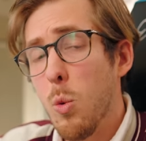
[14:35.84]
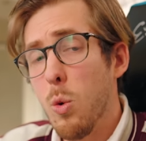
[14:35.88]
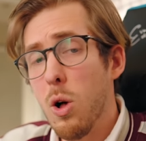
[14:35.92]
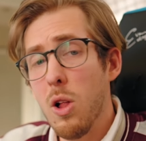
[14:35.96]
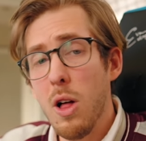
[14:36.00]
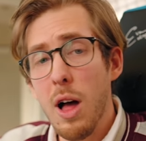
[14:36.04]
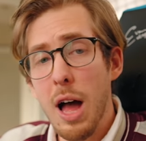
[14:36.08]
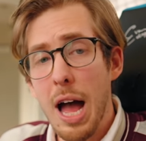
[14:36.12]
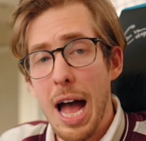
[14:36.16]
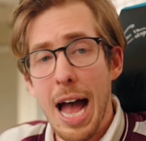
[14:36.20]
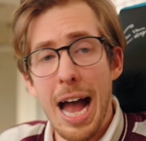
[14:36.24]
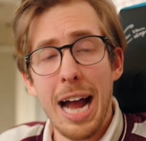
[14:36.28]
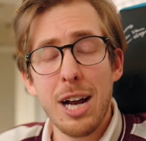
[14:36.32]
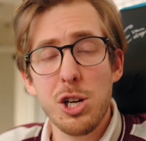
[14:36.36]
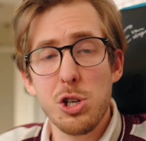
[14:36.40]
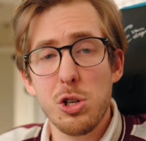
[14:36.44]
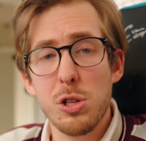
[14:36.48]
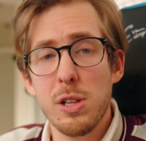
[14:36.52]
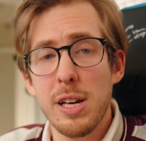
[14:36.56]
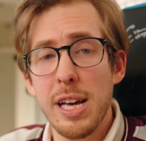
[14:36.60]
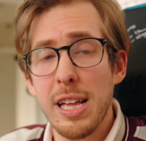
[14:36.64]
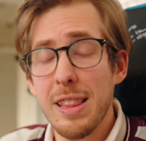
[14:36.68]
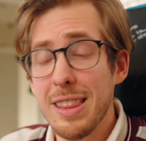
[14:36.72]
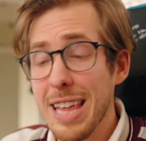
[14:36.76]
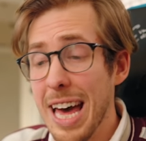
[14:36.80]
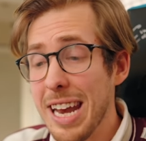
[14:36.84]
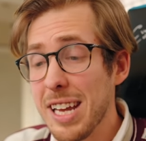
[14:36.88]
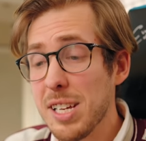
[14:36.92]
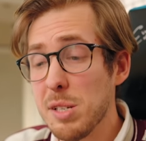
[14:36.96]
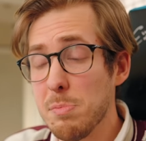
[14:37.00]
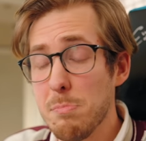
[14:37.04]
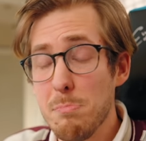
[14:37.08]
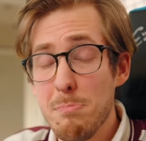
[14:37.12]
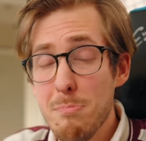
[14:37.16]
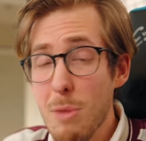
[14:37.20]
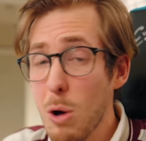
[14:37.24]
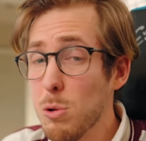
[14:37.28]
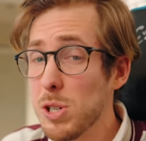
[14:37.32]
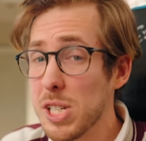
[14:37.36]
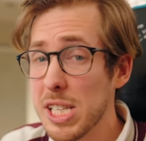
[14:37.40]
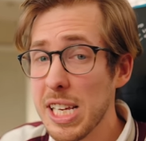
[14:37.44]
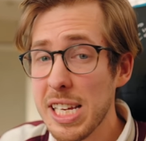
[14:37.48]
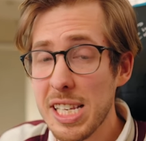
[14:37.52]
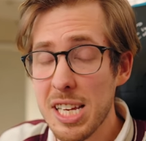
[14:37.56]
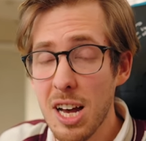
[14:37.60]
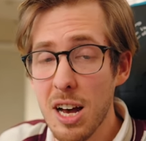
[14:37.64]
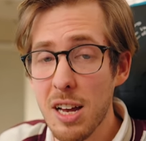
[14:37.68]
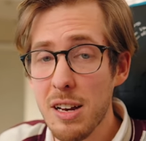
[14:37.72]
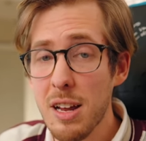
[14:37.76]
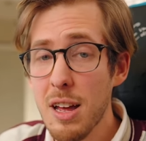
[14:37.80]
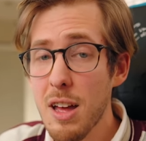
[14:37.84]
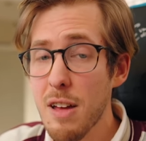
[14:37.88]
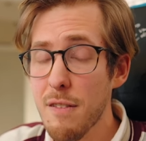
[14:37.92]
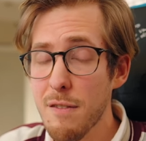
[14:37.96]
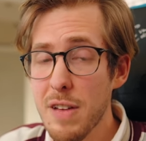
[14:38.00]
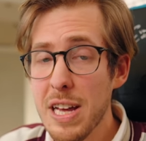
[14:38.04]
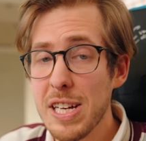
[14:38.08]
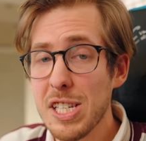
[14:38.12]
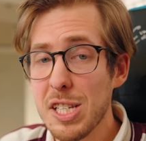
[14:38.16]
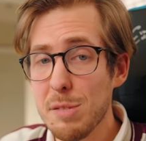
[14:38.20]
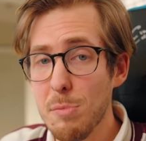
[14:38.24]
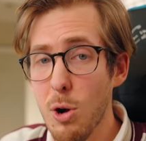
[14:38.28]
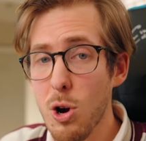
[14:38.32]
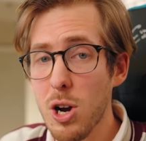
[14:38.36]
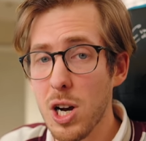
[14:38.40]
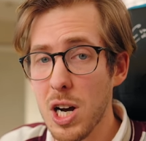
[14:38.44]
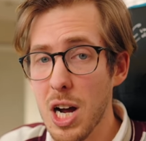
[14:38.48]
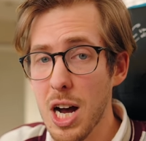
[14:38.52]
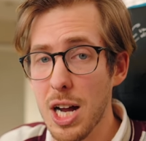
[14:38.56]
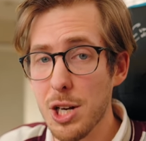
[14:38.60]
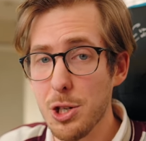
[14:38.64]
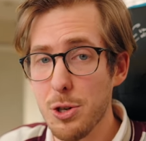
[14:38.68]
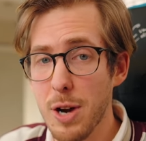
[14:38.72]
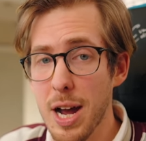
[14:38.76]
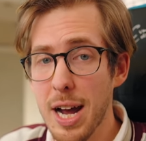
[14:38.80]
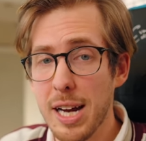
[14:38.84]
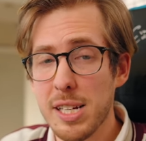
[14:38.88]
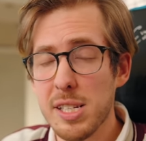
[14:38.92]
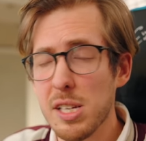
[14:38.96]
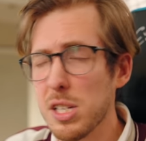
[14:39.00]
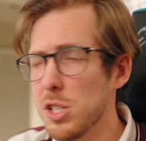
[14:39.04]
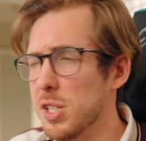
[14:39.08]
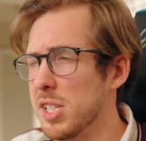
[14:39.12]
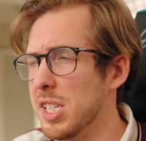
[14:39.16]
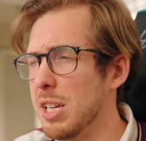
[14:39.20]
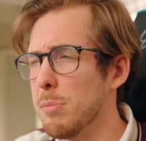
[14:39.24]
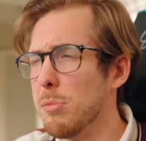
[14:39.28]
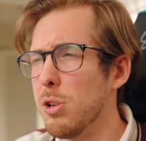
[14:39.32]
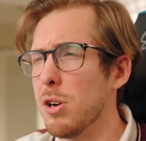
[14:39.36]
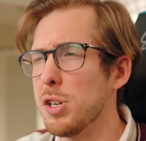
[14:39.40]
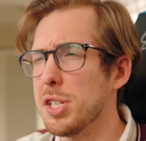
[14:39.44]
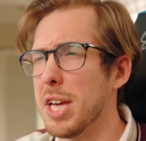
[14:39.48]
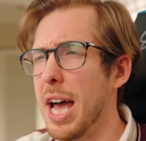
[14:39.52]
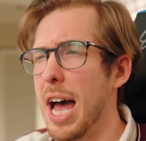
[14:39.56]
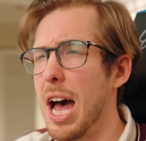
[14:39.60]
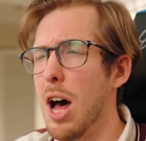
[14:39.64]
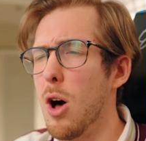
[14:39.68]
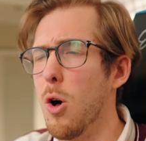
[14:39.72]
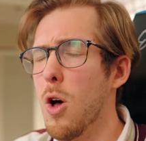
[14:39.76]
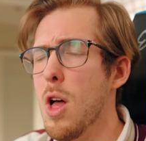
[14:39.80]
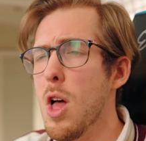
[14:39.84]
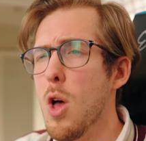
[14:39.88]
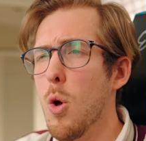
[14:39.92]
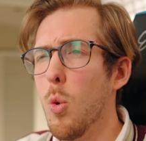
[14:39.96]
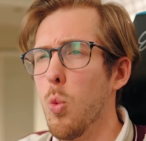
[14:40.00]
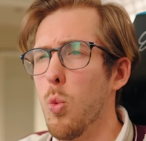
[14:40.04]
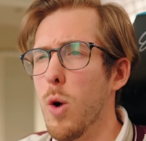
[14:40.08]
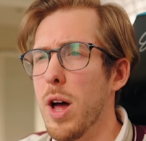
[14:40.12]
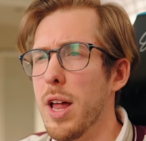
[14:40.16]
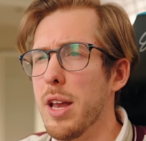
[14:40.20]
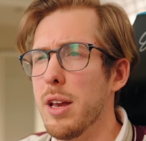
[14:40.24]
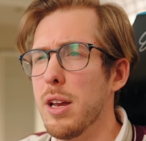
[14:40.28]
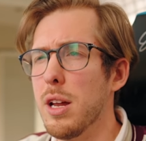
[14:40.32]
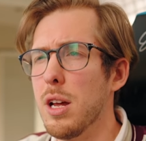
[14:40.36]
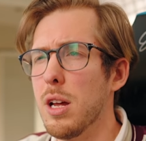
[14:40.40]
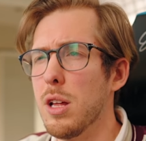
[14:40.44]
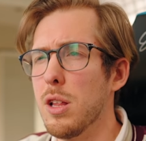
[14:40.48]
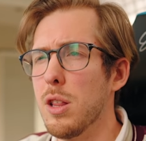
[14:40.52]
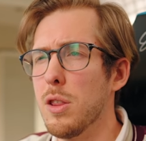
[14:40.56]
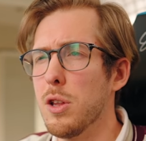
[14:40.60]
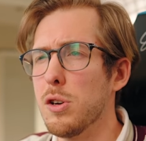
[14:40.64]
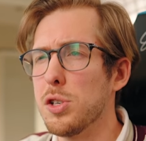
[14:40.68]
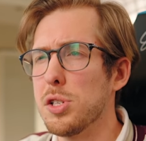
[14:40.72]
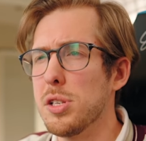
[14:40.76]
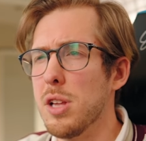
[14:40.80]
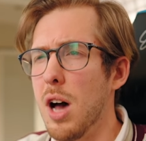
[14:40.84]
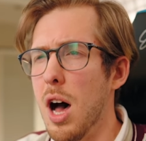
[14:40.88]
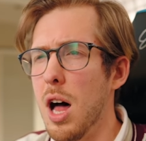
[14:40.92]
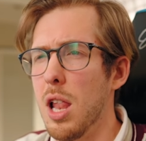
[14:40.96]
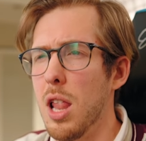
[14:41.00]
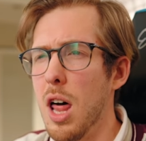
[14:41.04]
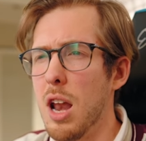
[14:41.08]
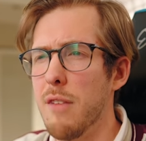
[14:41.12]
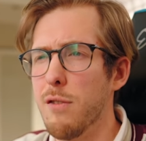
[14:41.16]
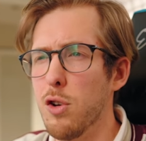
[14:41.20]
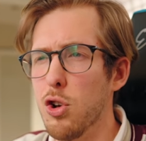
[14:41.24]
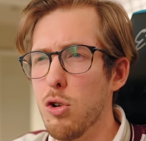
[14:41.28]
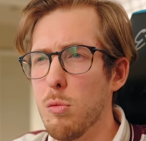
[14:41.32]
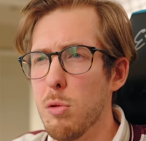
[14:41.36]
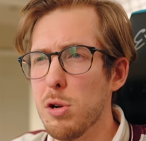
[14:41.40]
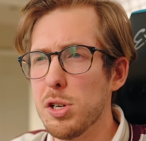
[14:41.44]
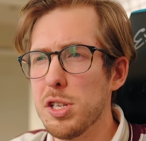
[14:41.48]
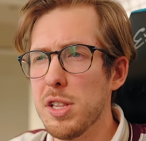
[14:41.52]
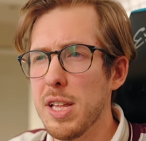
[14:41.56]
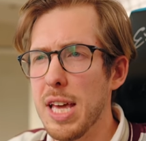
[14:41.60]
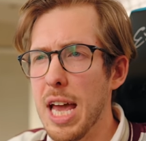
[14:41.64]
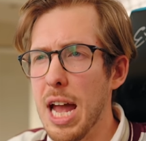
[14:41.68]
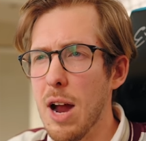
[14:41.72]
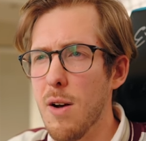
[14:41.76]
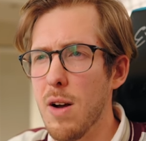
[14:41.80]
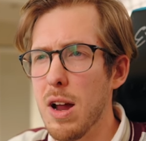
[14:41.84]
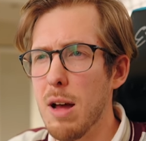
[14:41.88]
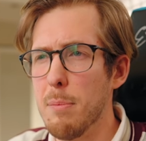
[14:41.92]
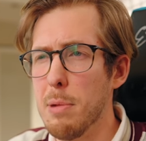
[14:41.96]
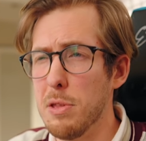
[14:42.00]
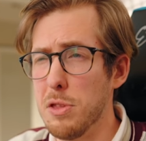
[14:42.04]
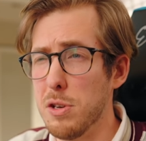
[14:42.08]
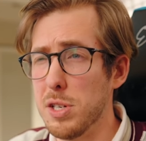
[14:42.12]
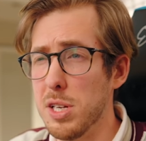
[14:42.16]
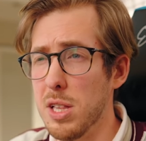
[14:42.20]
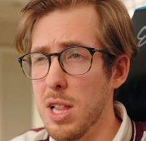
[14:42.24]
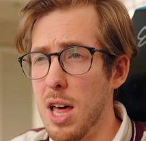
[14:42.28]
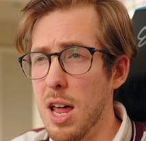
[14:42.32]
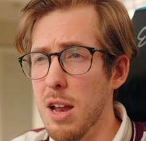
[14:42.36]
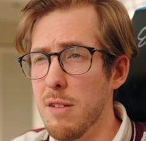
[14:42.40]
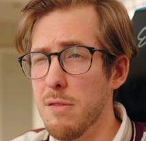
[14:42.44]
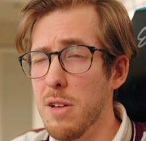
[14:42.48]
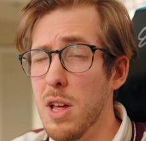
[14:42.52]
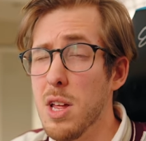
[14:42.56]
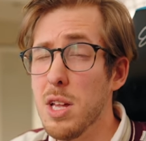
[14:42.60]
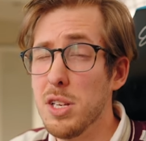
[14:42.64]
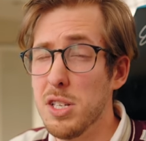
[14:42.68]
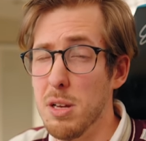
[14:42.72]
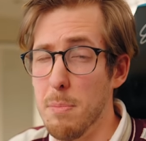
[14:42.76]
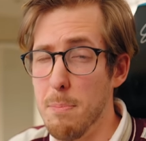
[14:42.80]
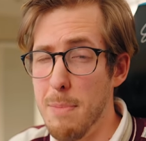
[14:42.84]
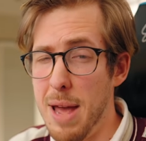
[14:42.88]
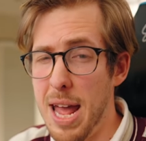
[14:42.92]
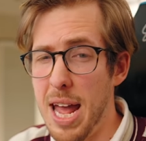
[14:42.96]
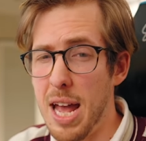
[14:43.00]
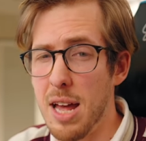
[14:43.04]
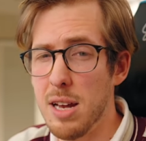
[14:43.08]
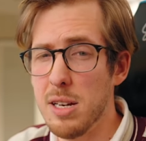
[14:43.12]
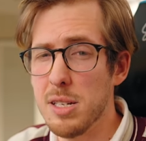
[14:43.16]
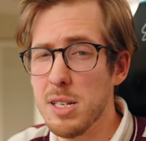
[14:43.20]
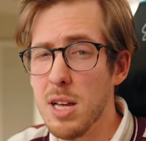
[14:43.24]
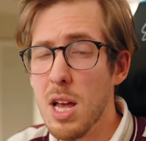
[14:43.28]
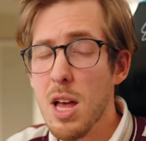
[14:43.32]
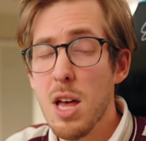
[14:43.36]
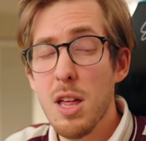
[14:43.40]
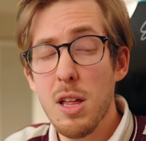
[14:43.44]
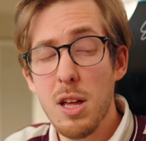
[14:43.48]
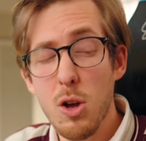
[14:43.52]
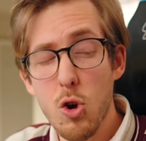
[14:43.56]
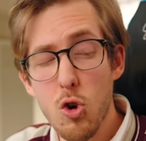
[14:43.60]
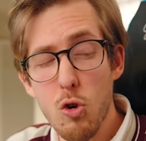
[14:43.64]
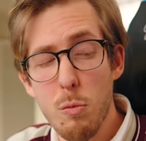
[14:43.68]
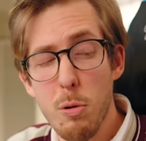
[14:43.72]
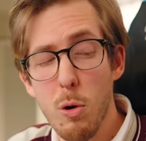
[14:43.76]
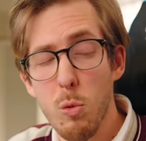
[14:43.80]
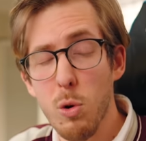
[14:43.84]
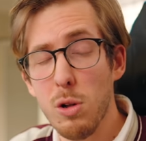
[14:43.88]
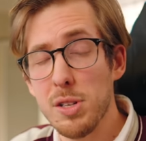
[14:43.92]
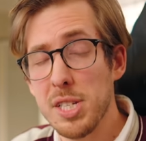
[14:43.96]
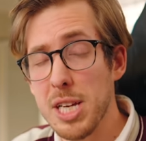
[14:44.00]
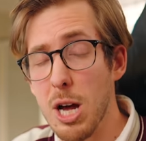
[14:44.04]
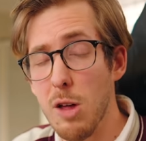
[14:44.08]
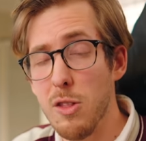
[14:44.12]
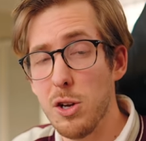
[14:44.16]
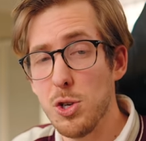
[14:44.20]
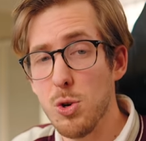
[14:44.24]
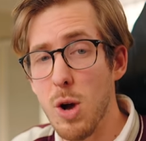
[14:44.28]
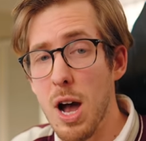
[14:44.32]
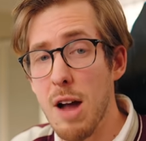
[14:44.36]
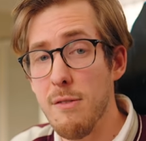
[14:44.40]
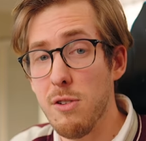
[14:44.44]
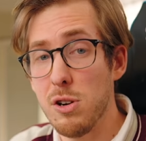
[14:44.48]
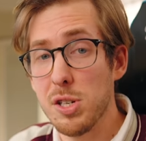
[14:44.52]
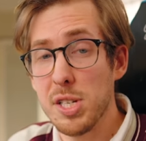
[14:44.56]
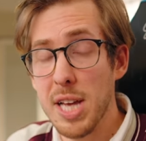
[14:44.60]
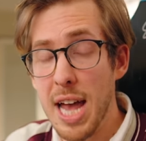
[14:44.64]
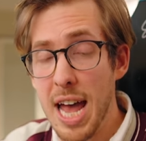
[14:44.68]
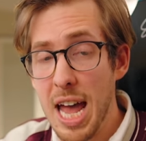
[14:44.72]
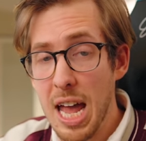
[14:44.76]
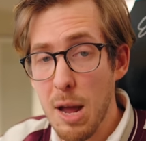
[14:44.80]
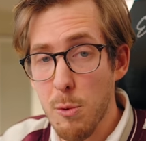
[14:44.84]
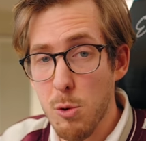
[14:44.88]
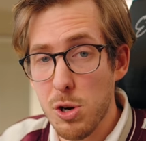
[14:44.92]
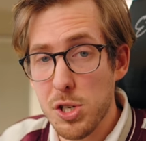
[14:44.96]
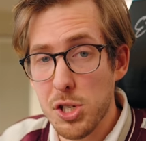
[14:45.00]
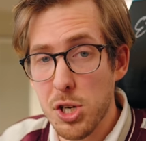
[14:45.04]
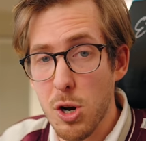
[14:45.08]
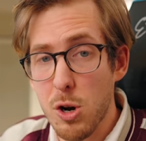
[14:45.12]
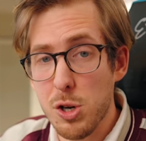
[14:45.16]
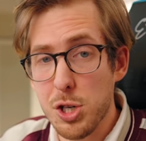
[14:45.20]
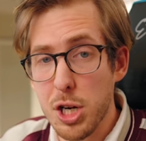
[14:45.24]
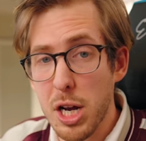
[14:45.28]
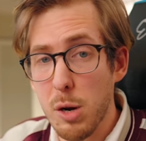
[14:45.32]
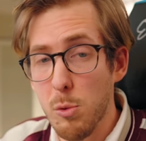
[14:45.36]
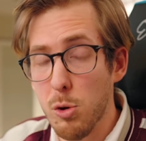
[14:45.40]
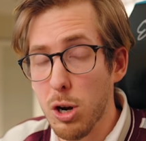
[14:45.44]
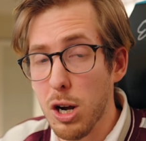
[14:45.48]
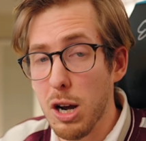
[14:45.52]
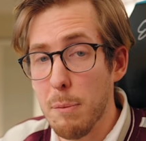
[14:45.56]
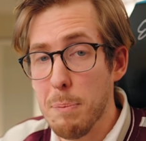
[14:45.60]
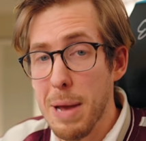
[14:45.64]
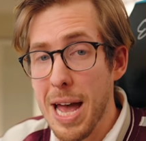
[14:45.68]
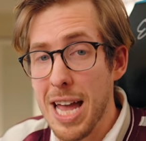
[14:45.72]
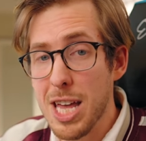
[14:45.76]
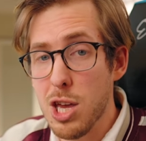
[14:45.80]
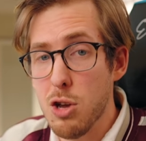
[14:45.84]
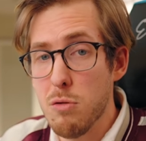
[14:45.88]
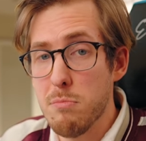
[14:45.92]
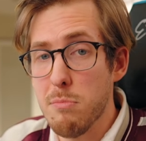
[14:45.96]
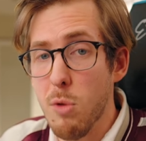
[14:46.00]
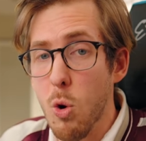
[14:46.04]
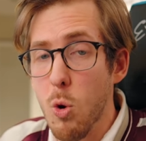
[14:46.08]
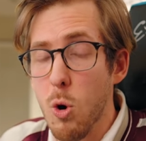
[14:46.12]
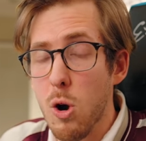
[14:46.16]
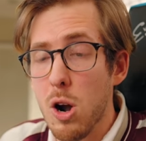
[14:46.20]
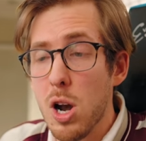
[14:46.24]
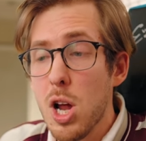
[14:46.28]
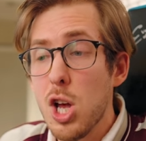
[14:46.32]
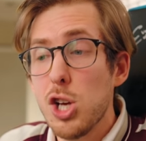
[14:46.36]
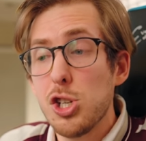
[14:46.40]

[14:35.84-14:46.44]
Well, actually, that is mostly done via smart contracts, similar to how when there's not a lot of Ubers in the area, but there's a lot of demand, Uber will tell the drivers, hey, we're surging, we're going to pay you more,